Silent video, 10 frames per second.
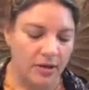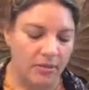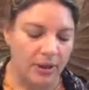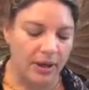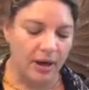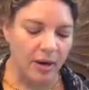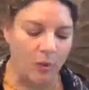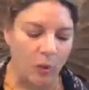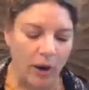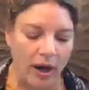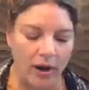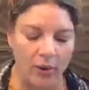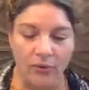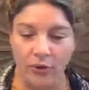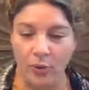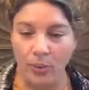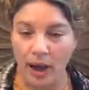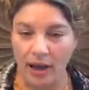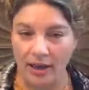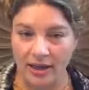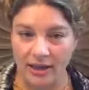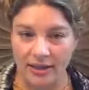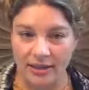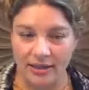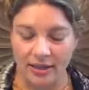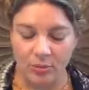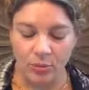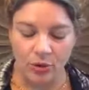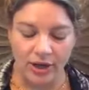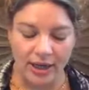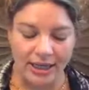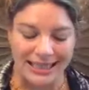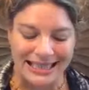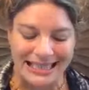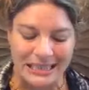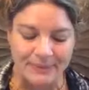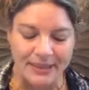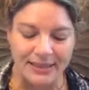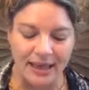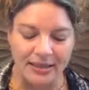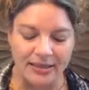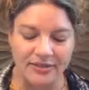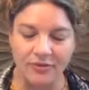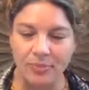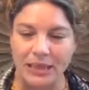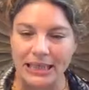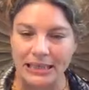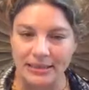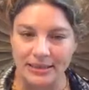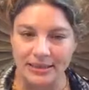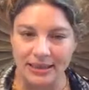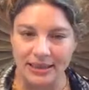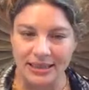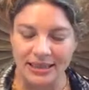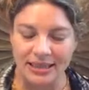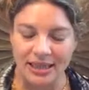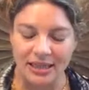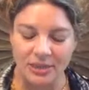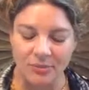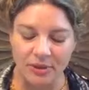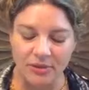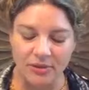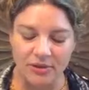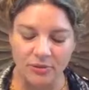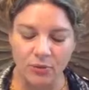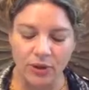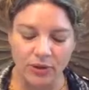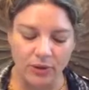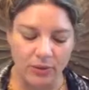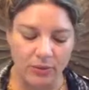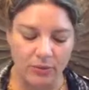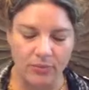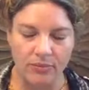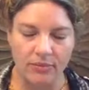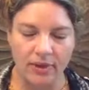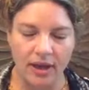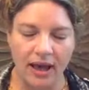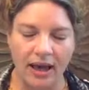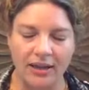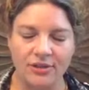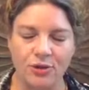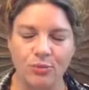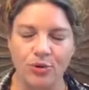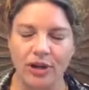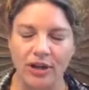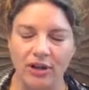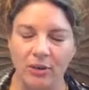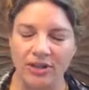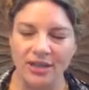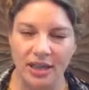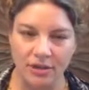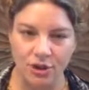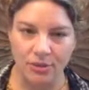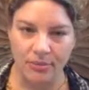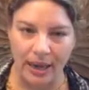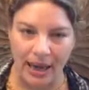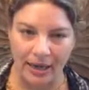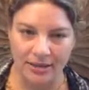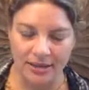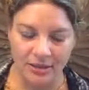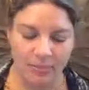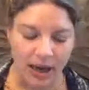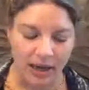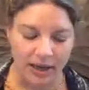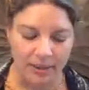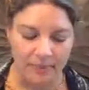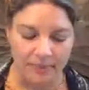Become aware of your body and bring a deep sense of peace and contentment with you as you bring your attention back to the body.